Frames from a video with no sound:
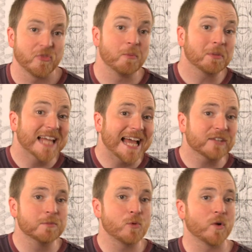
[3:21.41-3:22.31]
The
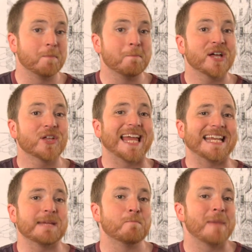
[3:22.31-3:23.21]
plasma would melt
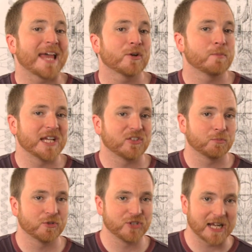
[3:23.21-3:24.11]
any
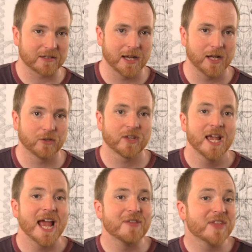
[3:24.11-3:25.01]
matter-based projectiles
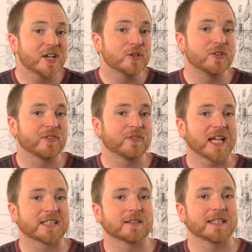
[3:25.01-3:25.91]
and then could
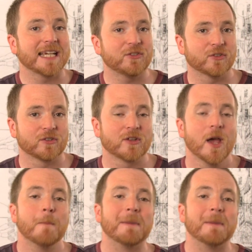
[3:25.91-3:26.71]
deflect lasers